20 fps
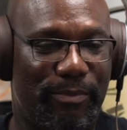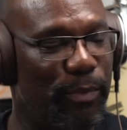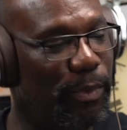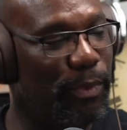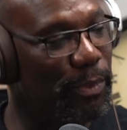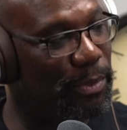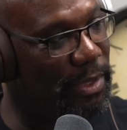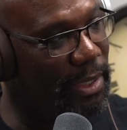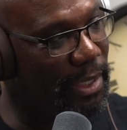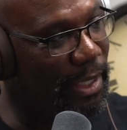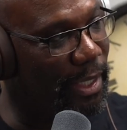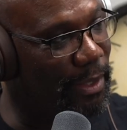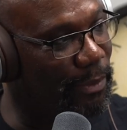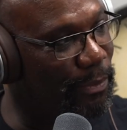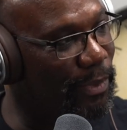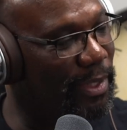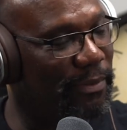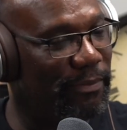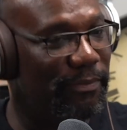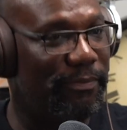what would you tell
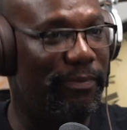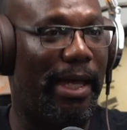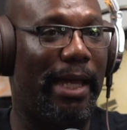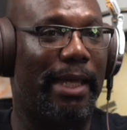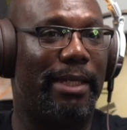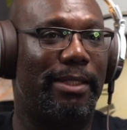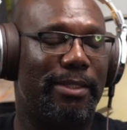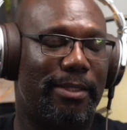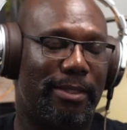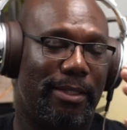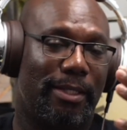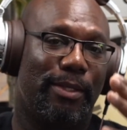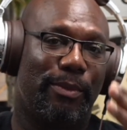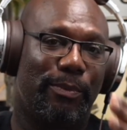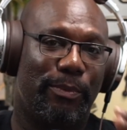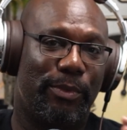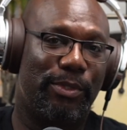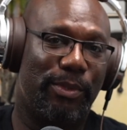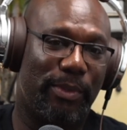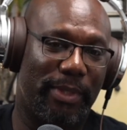them? What advice
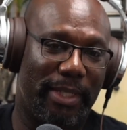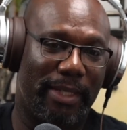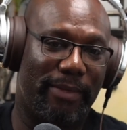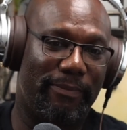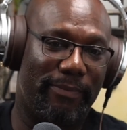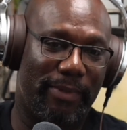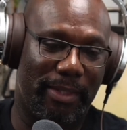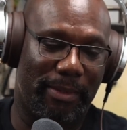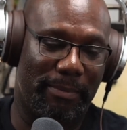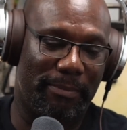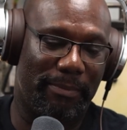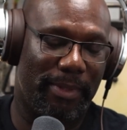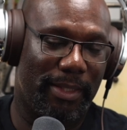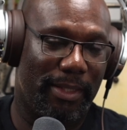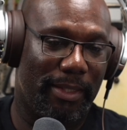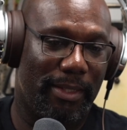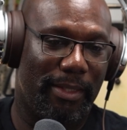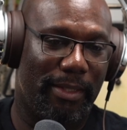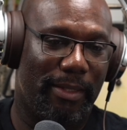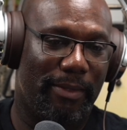would you give them
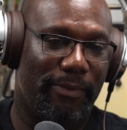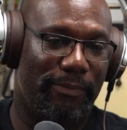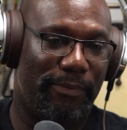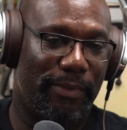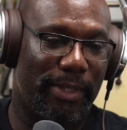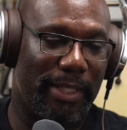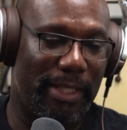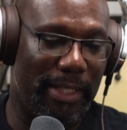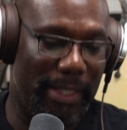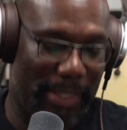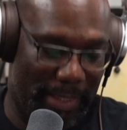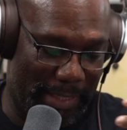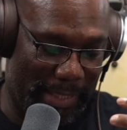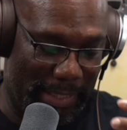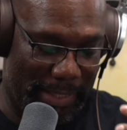for getting